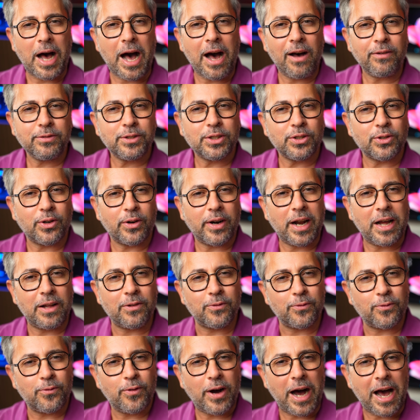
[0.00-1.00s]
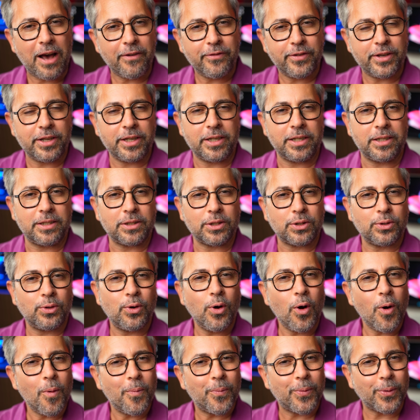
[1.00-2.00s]
after around 5 years,
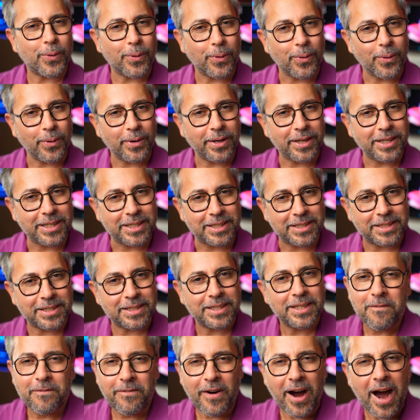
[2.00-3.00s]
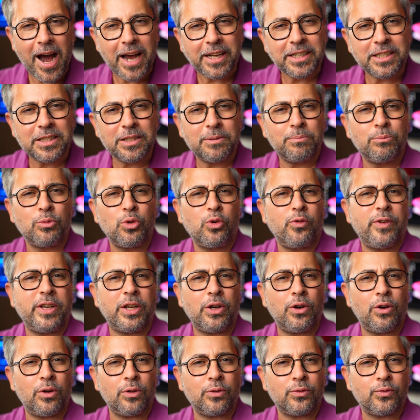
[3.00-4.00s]
GoPro is finally
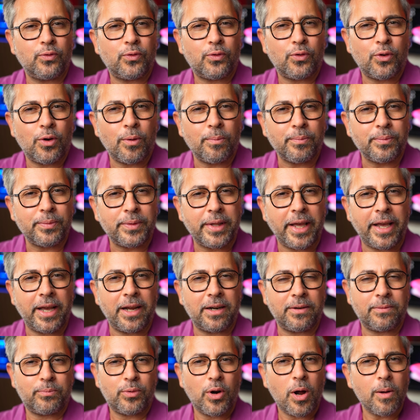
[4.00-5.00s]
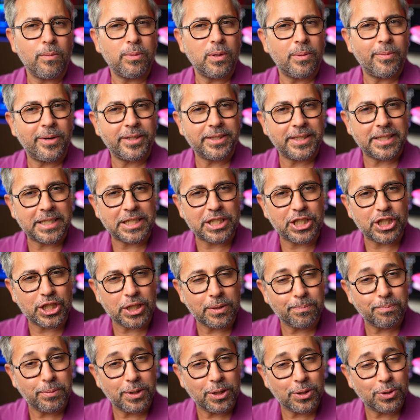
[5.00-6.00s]
moving on from their problematic
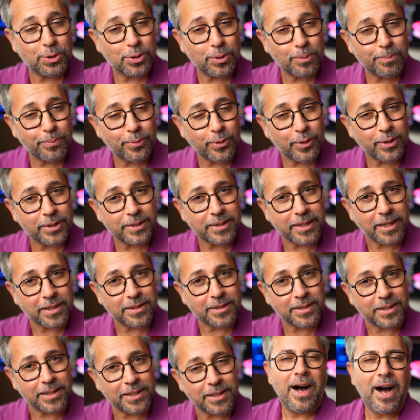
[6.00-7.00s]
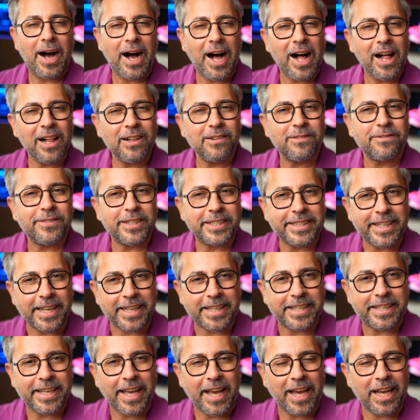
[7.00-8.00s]
GP2 processor. Half a
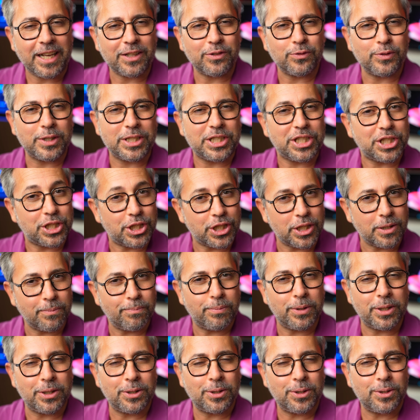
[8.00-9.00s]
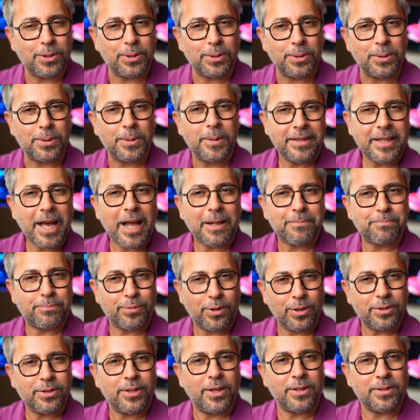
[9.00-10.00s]
decade with GP2. That
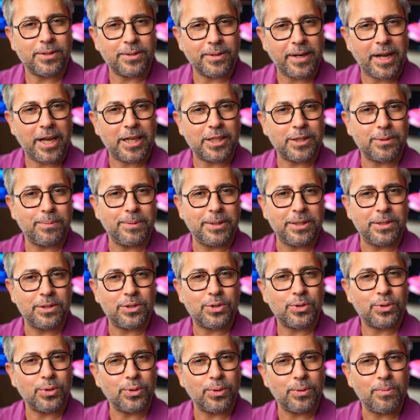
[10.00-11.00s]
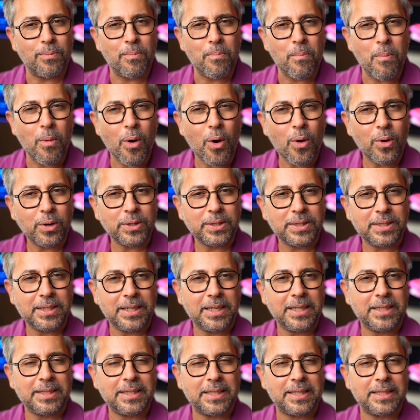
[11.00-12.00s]
processor has been through more
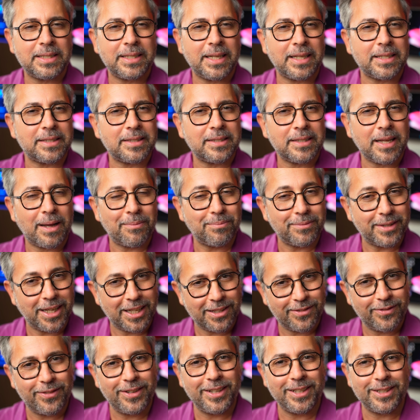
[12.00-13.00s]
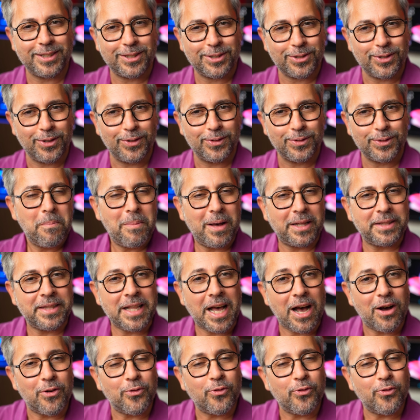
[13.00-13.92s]
seasons than some Netflix shows. But now